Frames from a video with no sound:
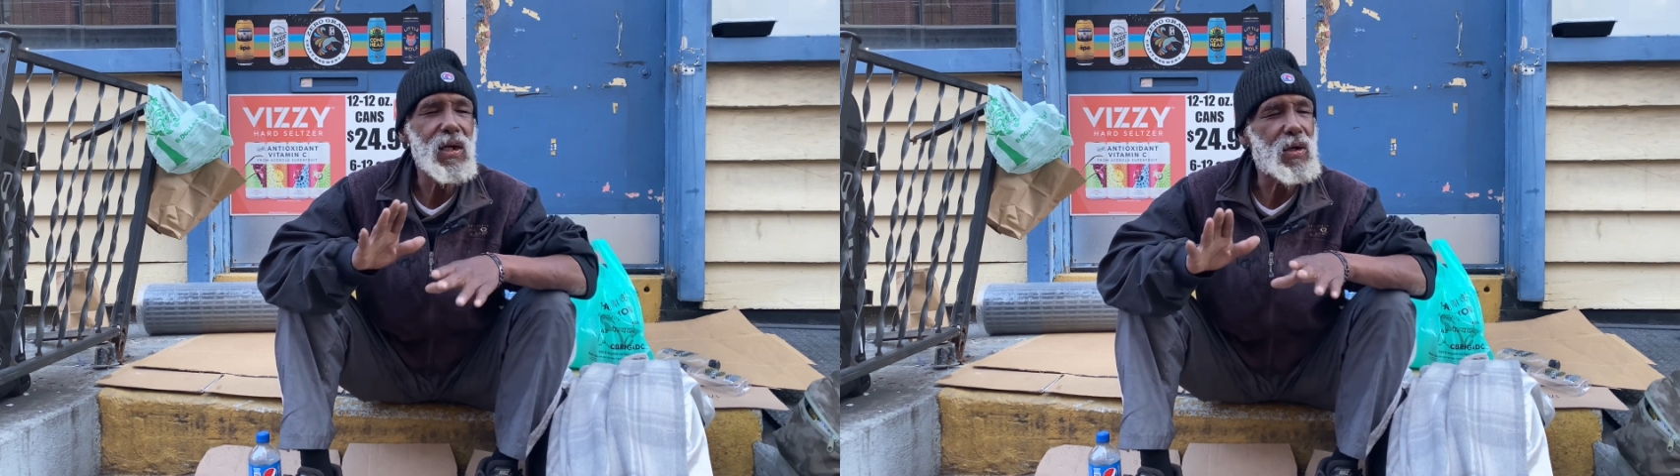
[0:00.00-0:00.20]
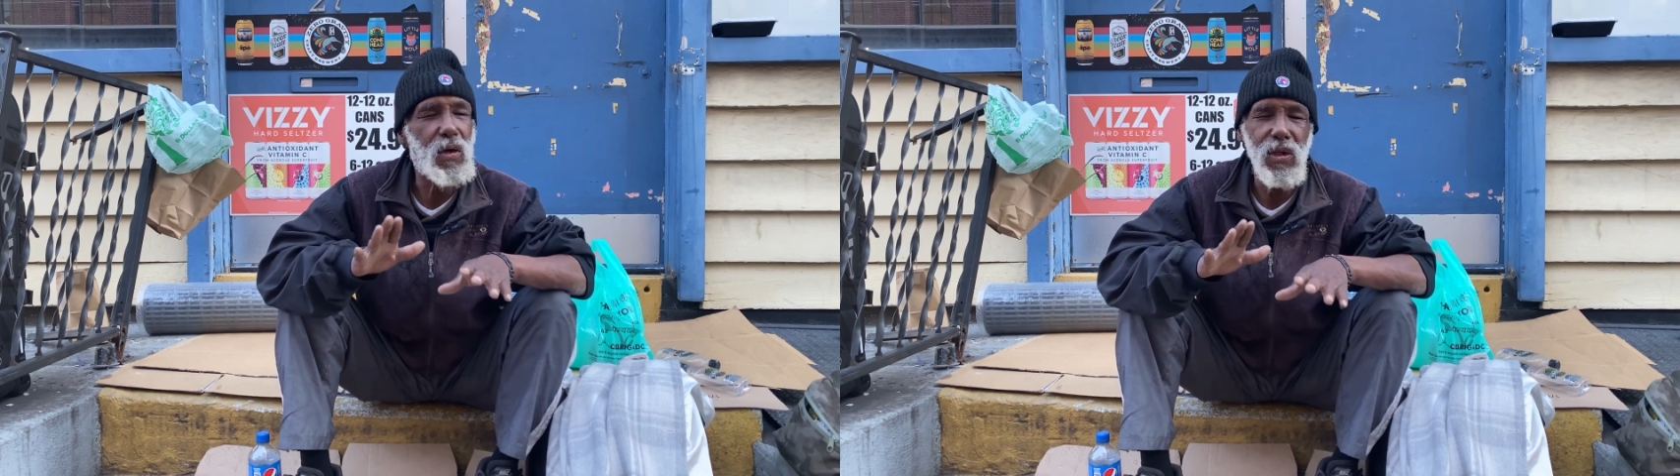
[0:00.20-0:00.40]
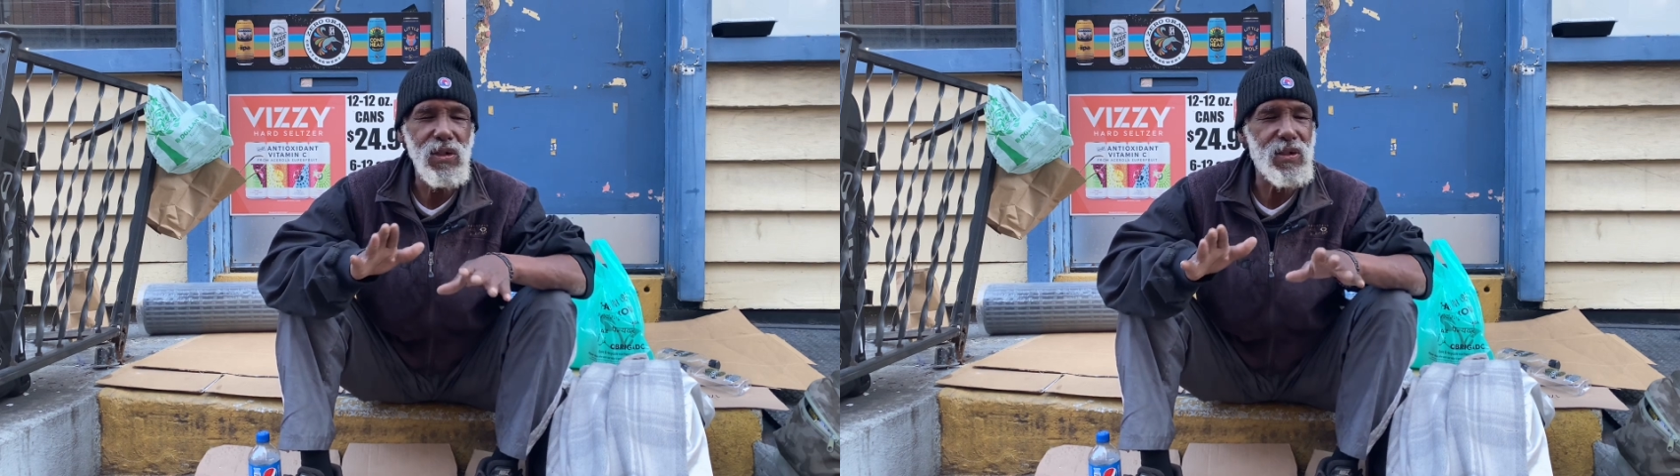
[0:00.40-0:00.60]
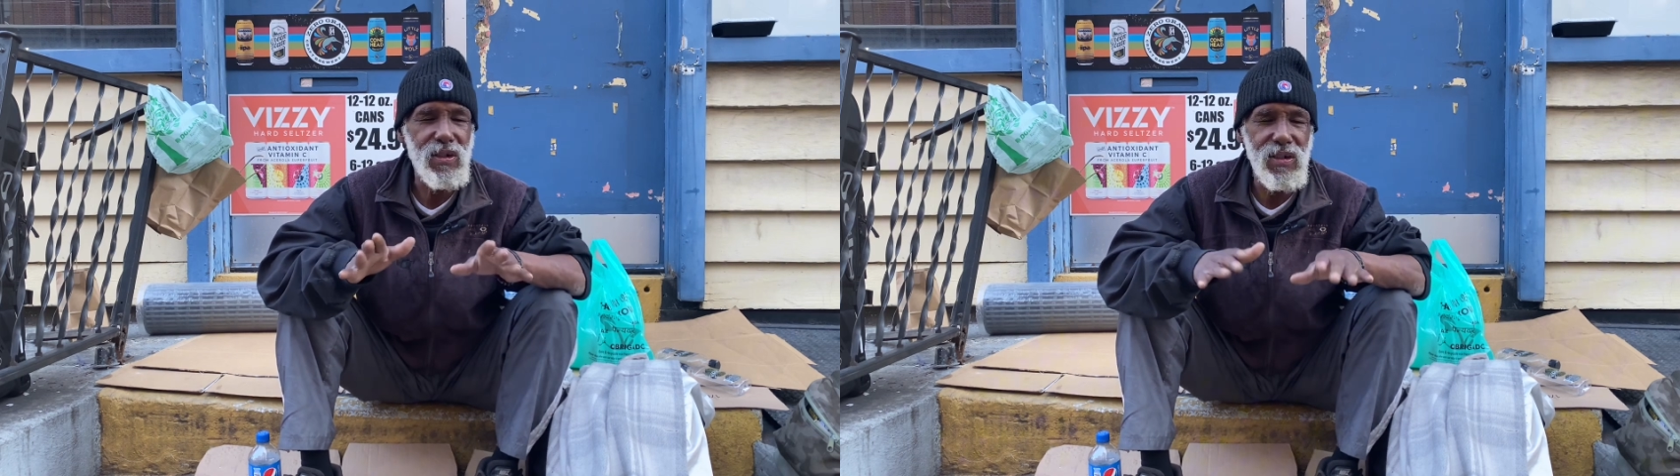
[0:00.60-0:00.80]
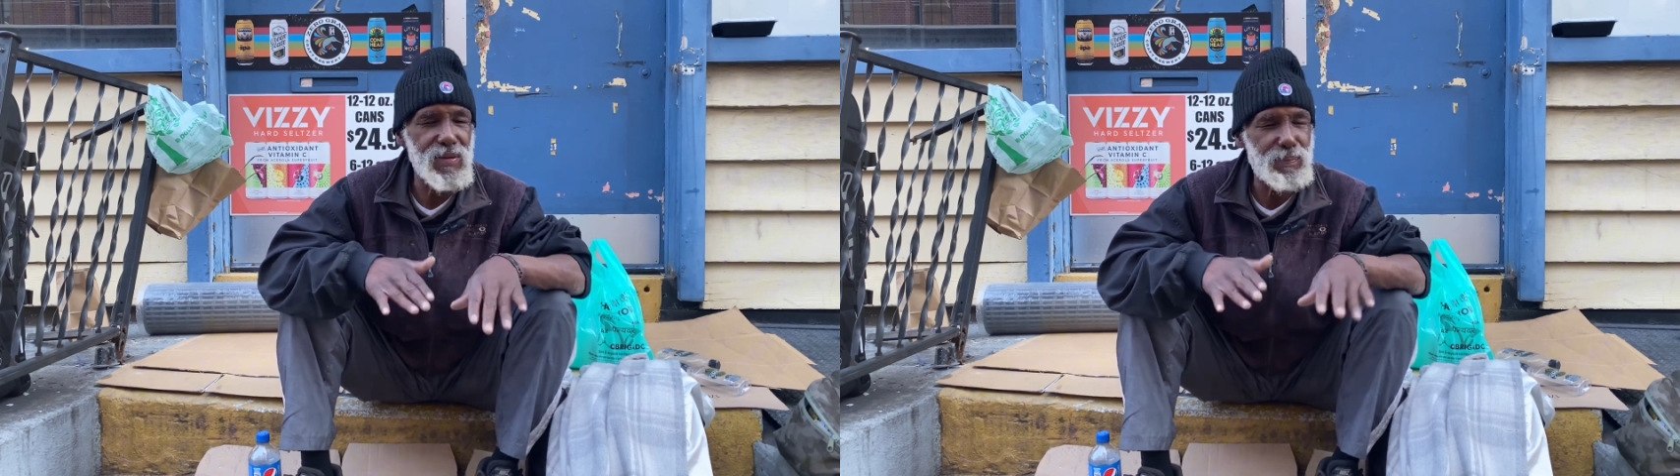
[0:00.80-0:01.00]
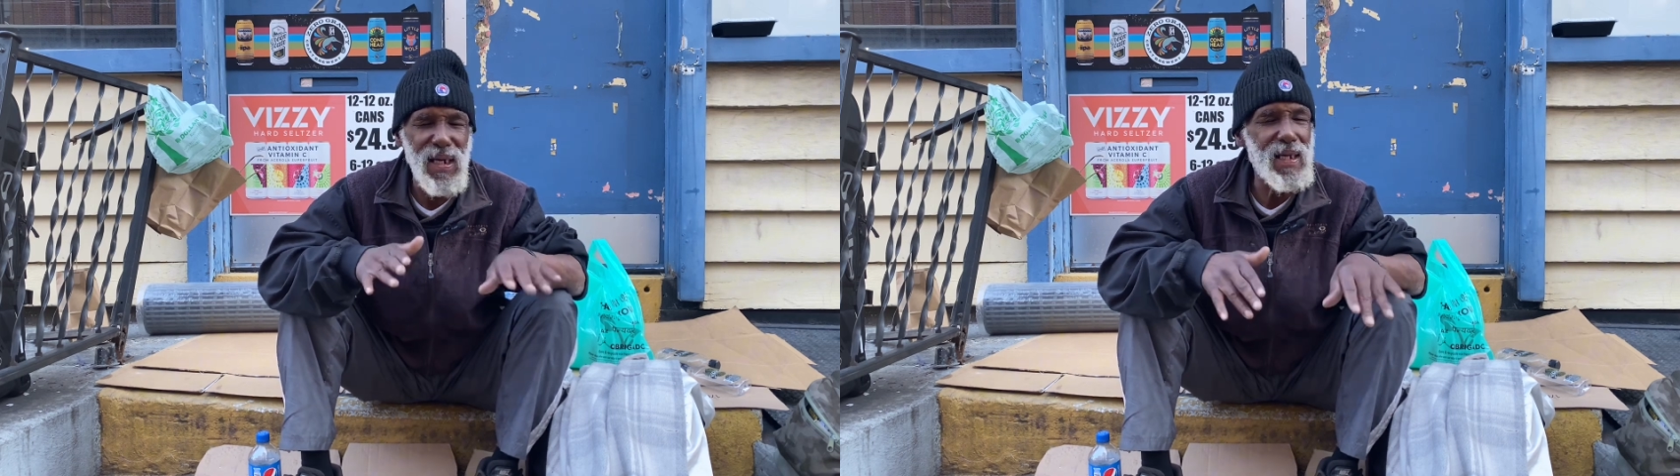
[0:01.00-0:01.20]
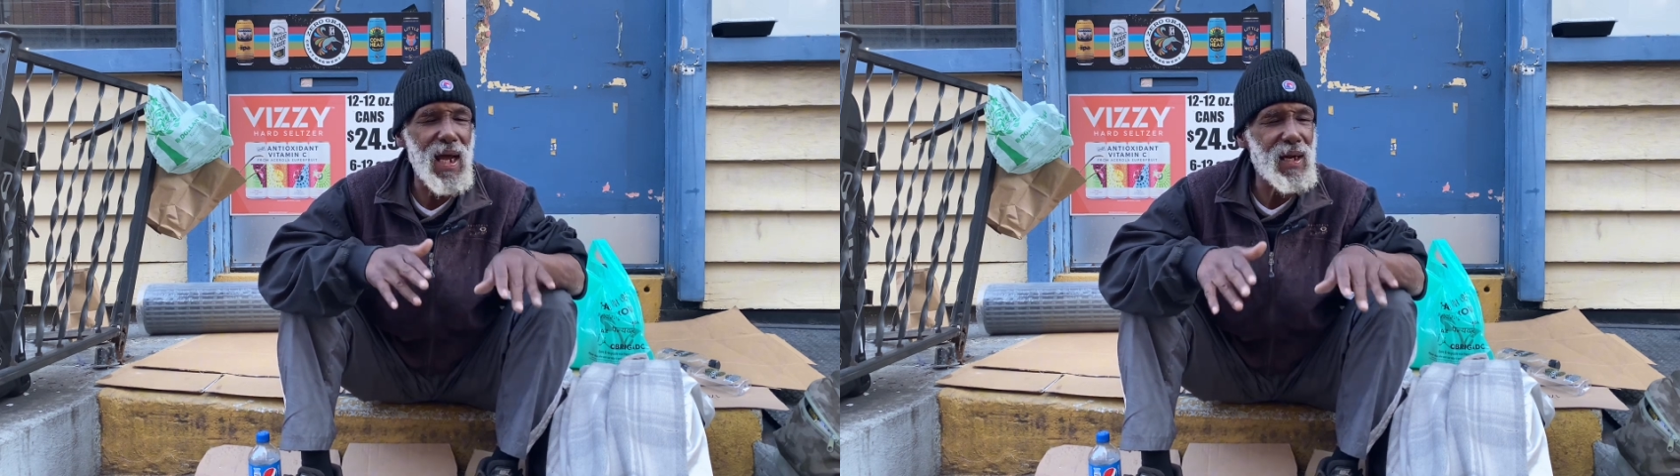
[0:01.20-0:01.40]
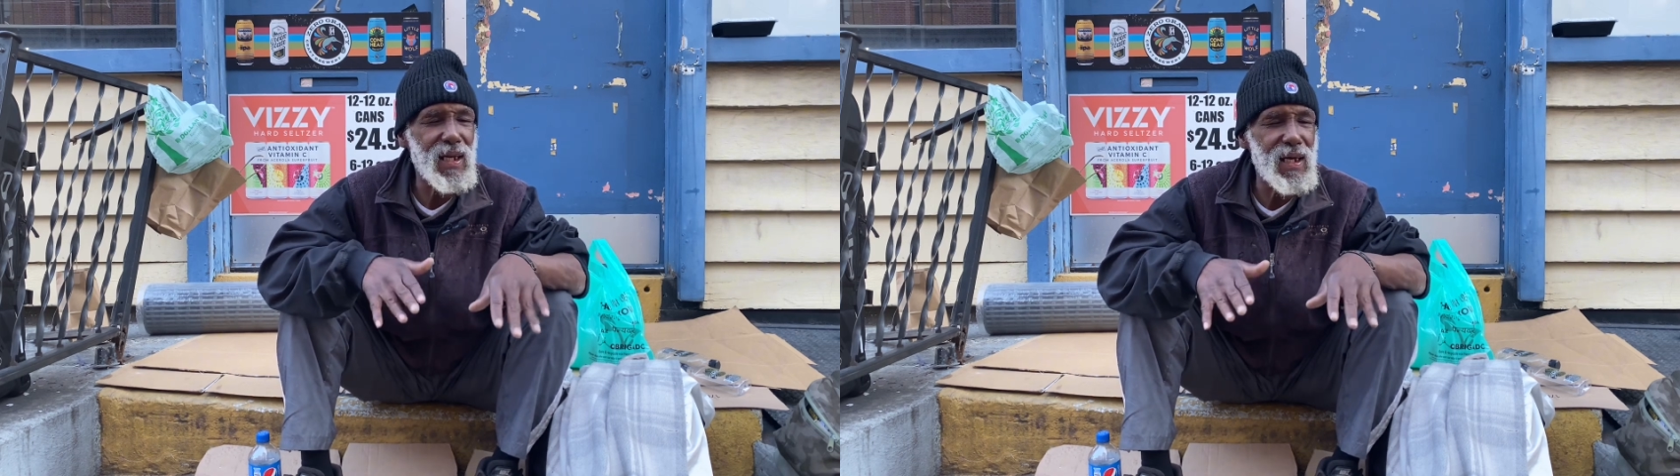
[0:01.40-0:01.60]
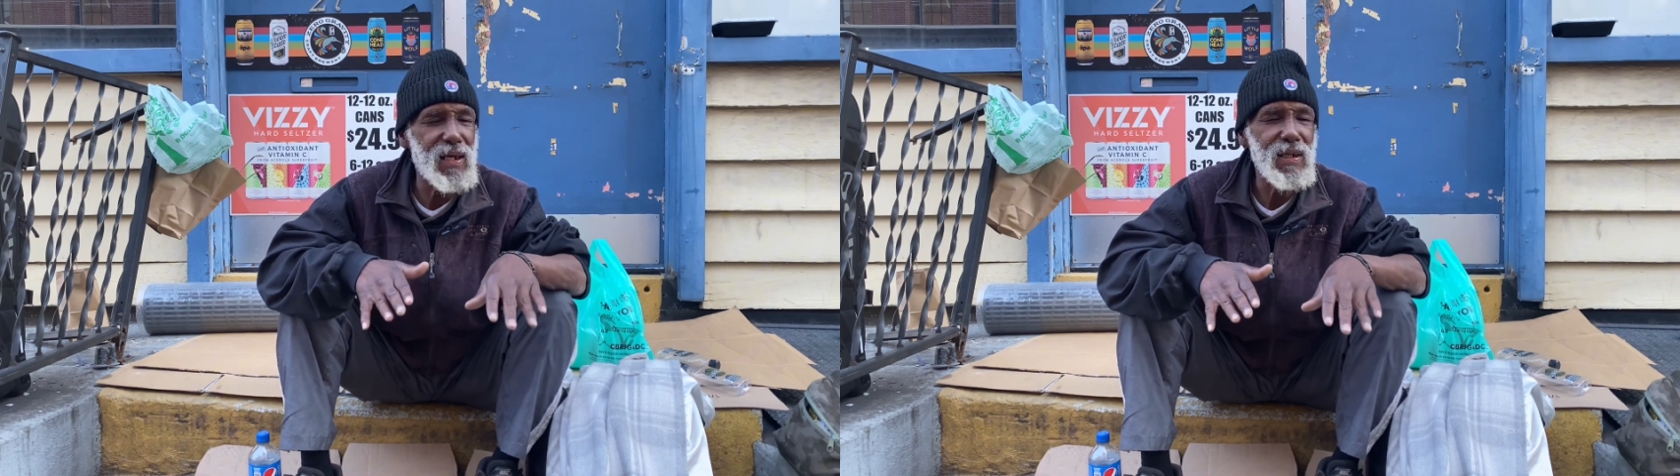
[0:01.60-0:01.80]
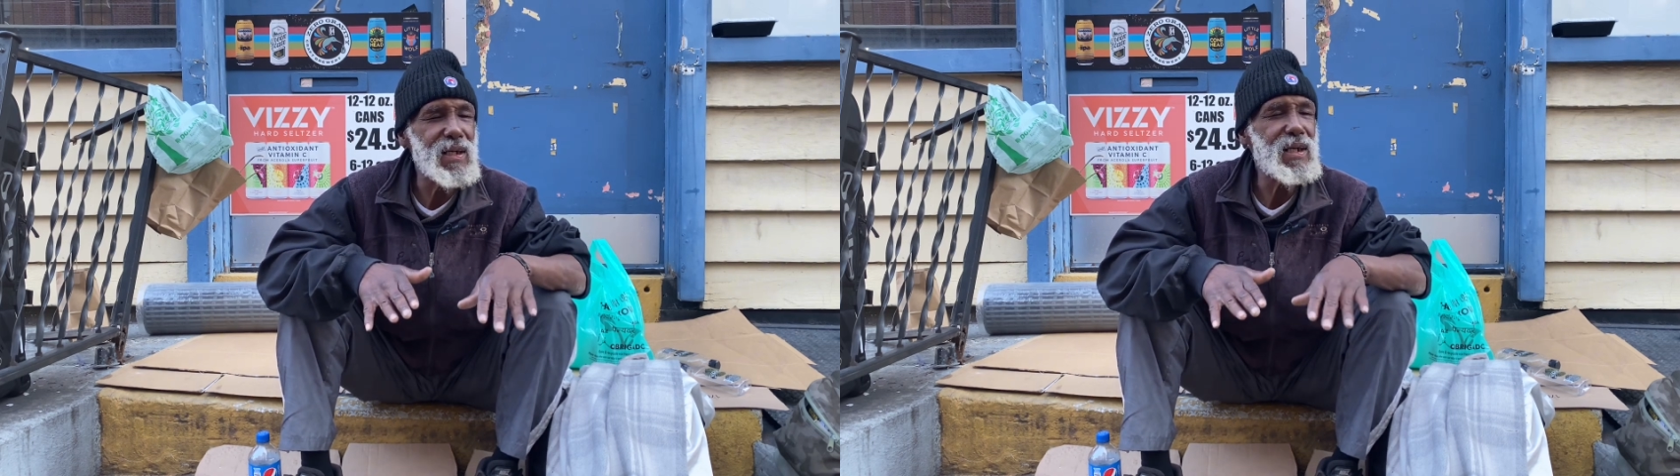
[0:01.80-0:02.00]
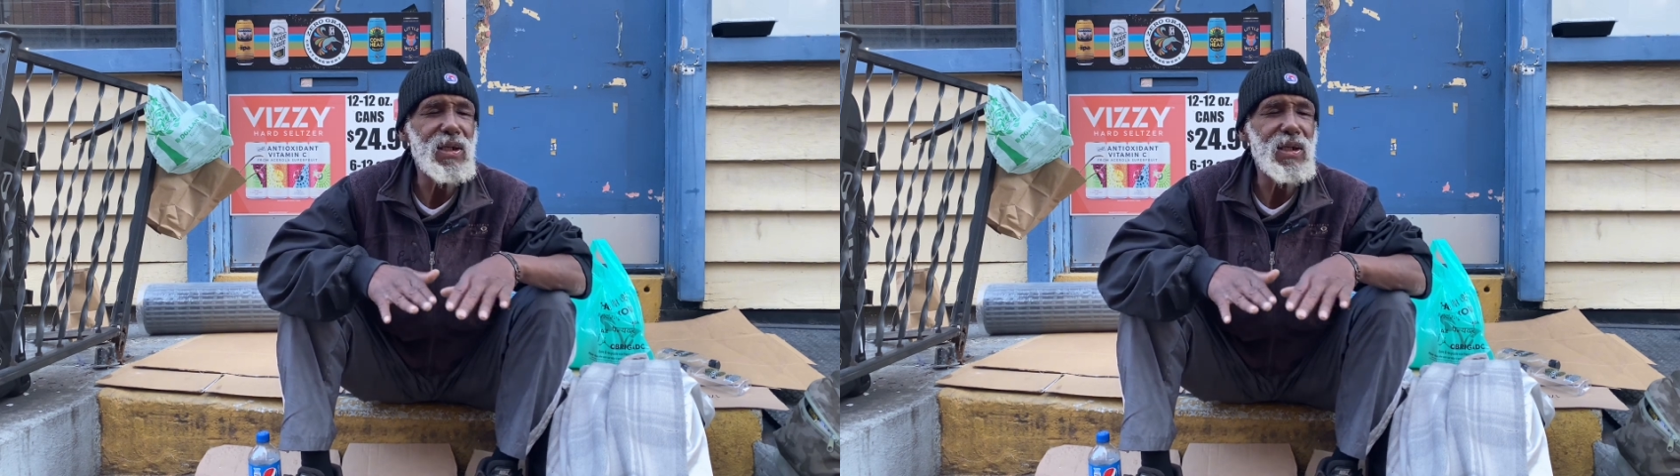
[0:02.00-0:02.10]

Cause being out here,